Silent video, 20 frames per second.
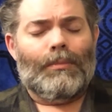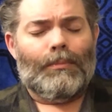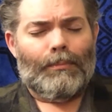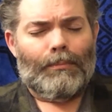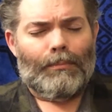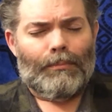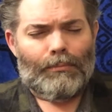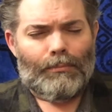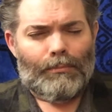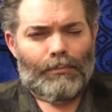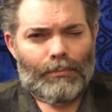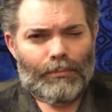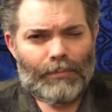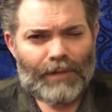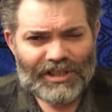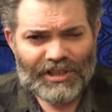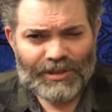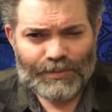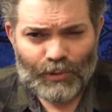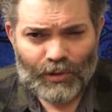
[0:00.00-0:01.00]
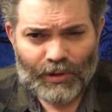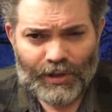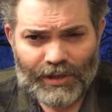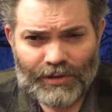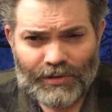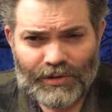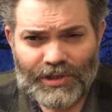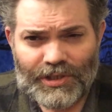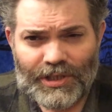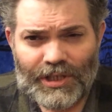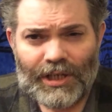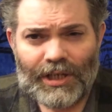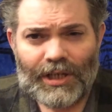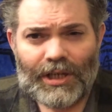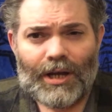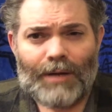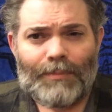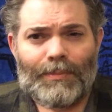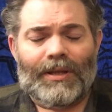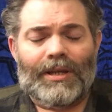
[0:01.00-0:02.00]
much more interesting and
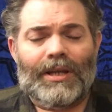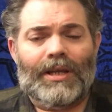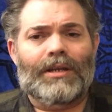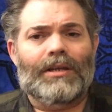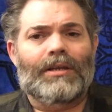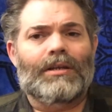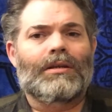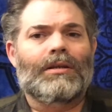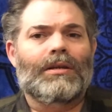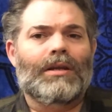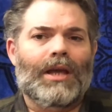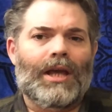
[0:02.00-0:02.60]
complicated